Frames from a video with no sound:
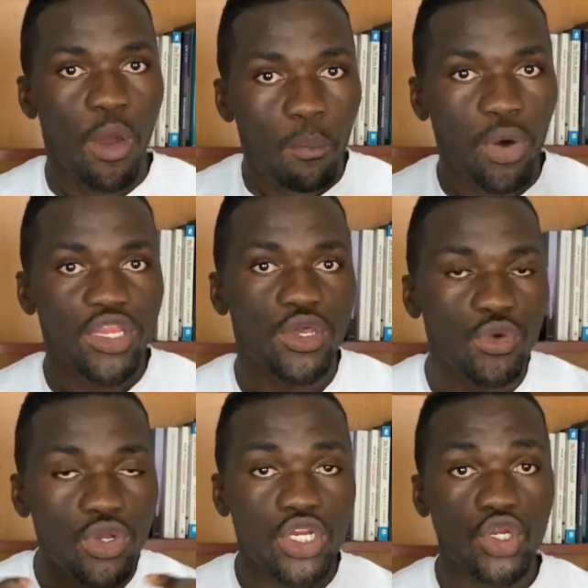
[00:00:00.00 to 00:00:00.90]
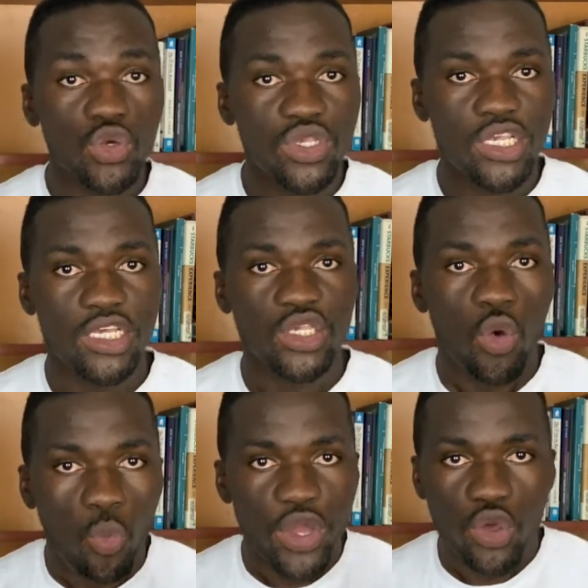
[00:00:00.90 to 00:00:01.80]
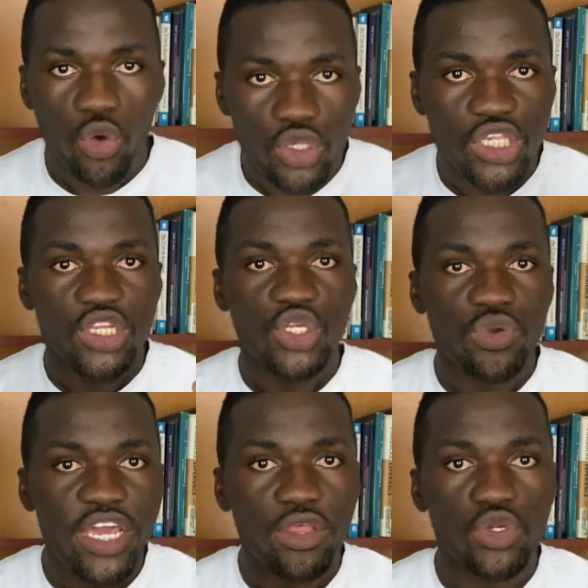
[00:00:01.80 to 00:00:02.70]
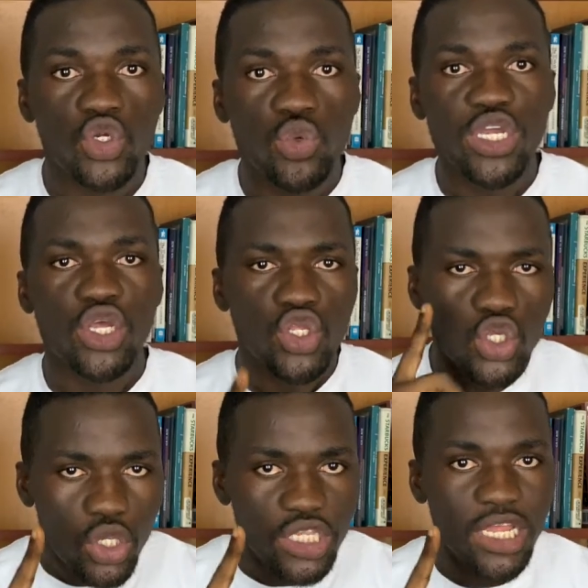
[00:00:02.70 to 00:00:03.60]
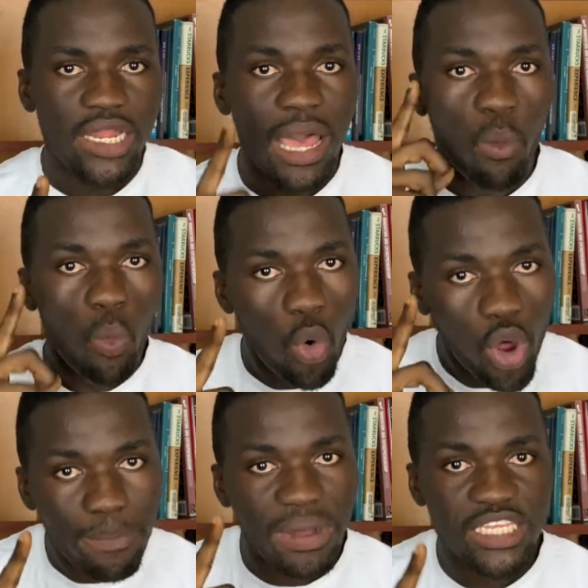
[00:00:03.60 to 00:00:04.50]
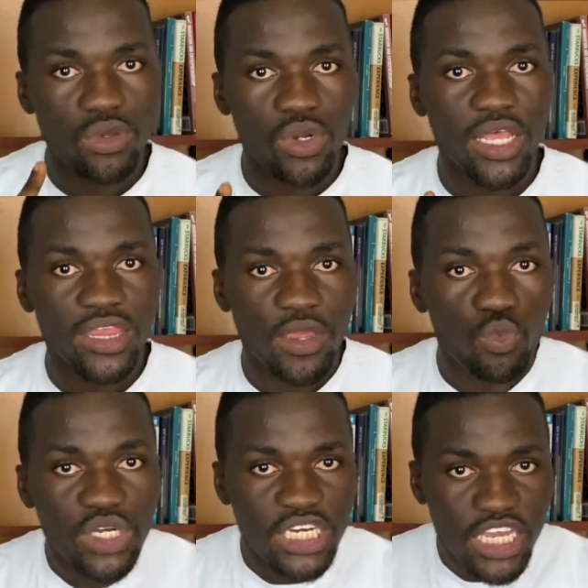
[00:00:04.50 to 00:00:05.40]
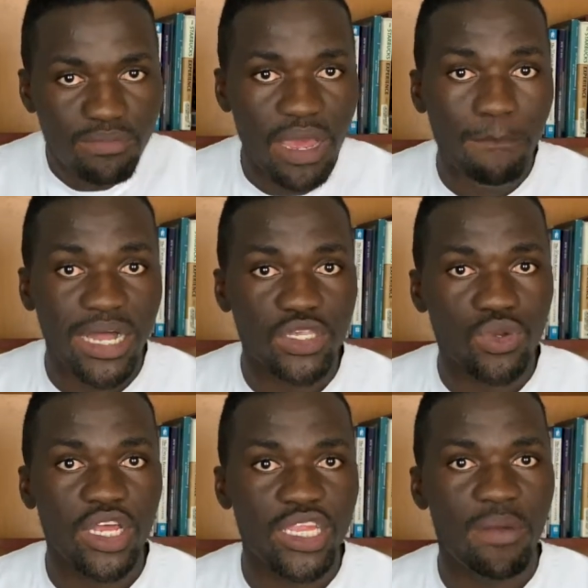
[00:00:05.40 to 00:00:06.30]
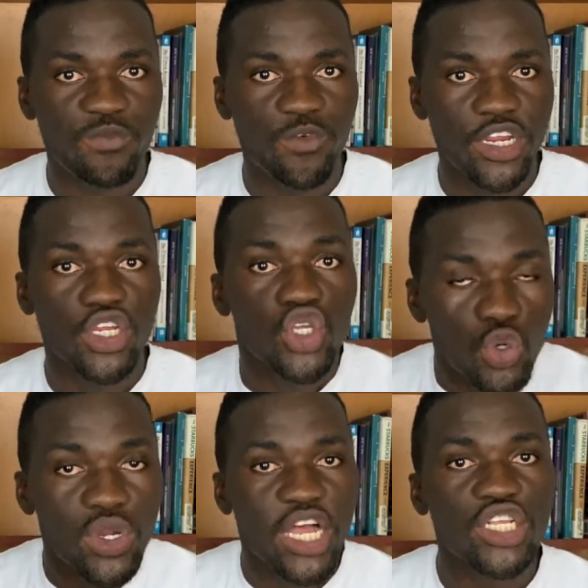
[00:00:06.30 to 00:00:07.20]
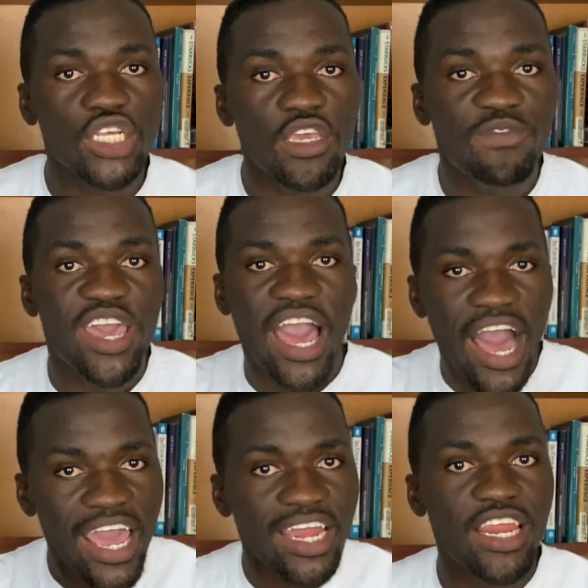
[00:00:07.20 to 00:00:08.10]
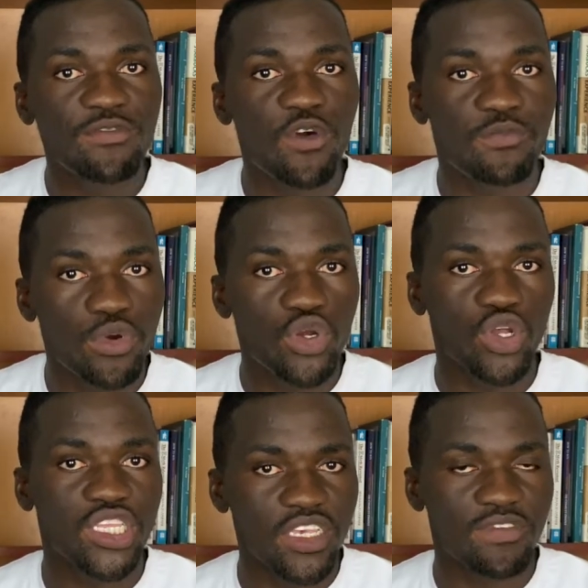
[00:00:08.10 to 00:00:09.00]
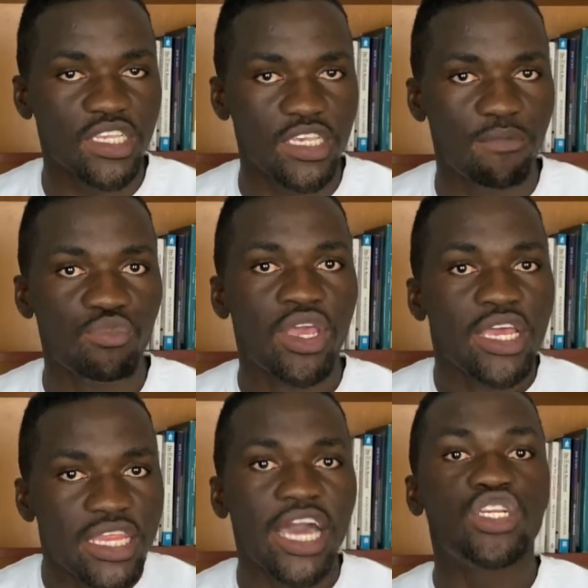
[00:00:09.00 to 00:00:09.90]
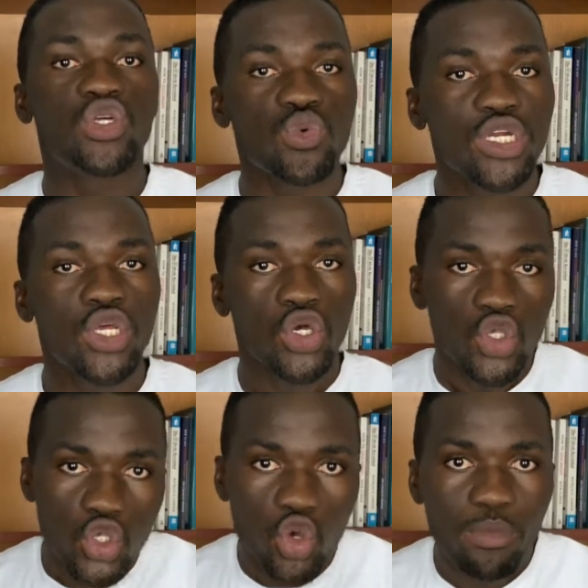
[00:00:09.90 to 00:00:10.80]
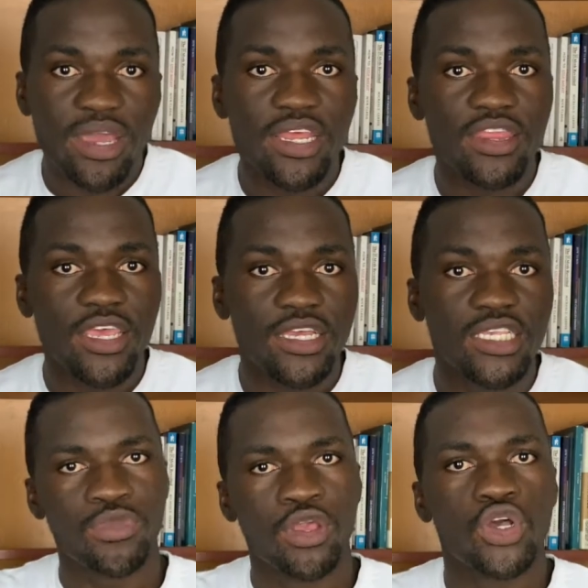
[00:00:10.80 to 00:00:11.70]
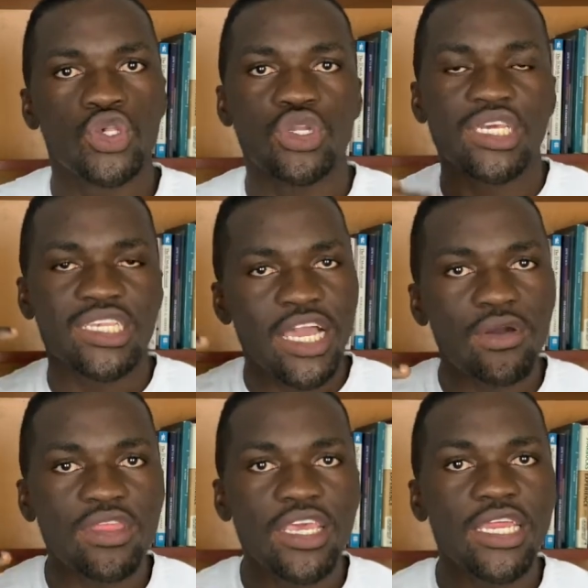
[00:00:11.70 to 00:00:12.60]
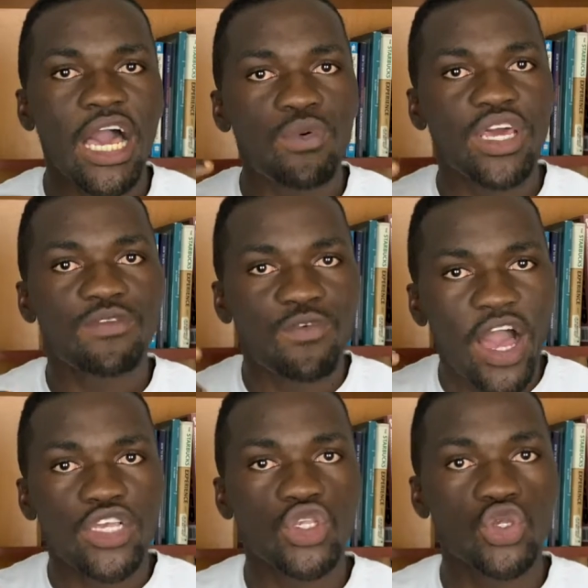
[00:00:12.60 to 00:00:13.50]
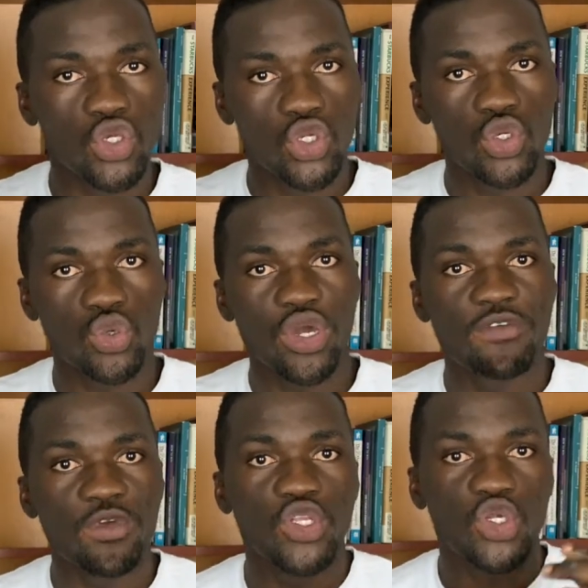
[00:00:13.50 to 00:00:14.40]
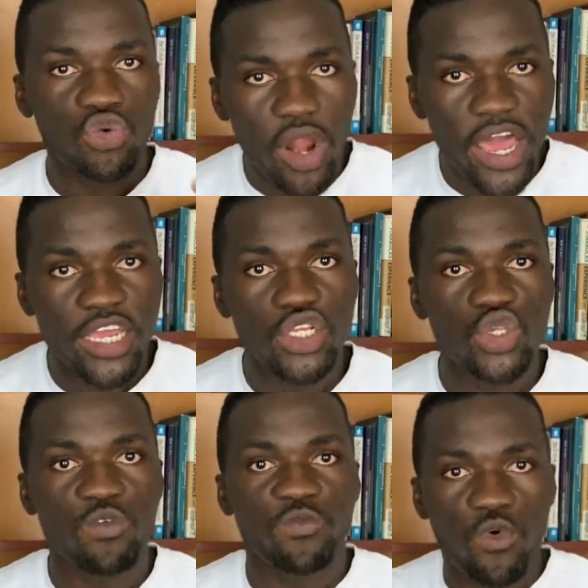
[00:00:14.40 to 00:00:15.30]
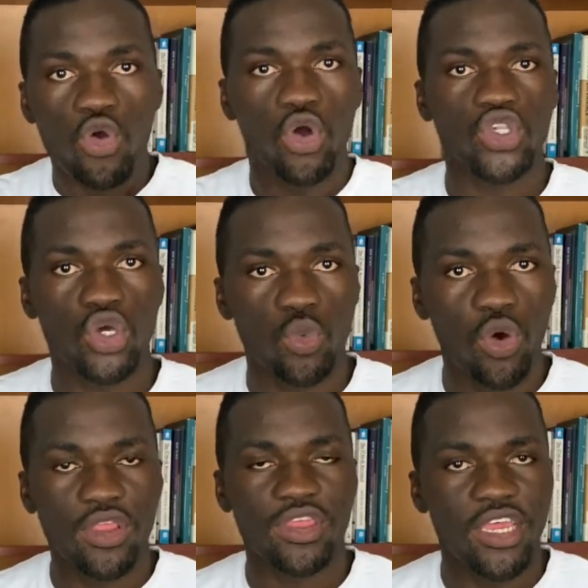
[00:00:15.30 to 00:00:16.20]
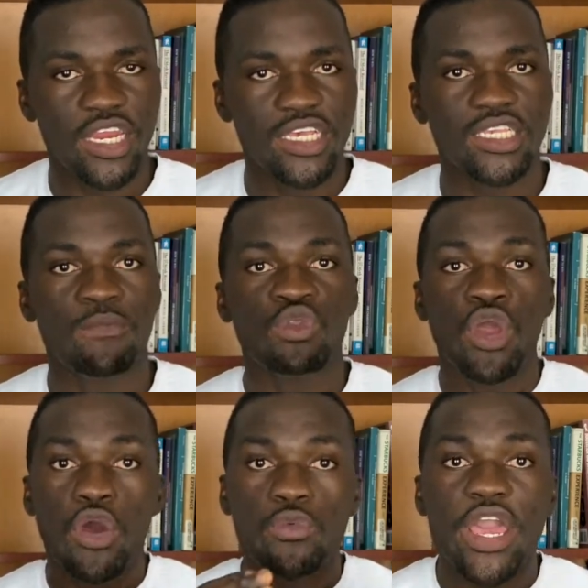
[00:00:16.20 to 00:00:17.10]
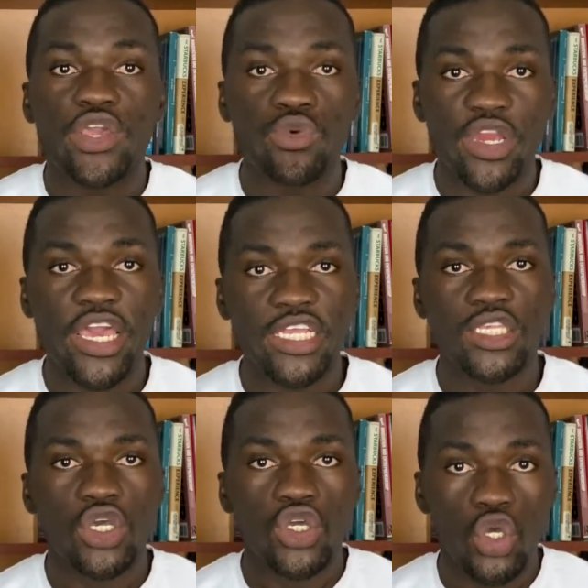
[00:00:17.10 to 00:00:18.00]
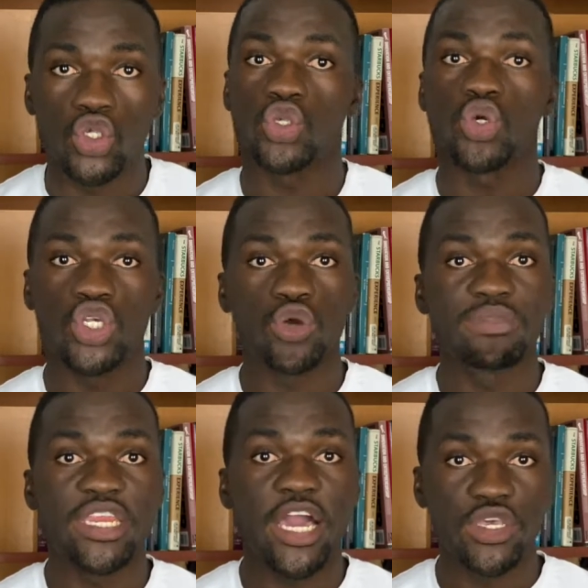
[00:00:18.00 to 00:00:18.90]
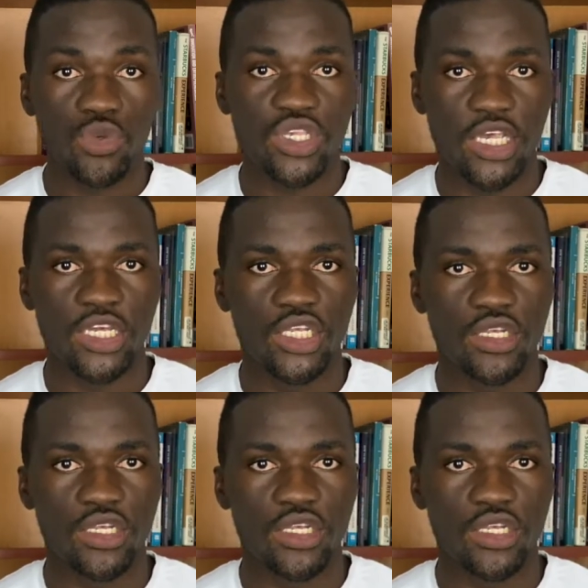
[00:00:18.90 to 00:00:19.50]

But the good news is when you concentrate on doing just that one particular thing within that particular time frame, you would achieve a higher level of productivity than doing so many things. So the second thing I would advise you to do if you're trying to focus on one thing is regulate your social media usage.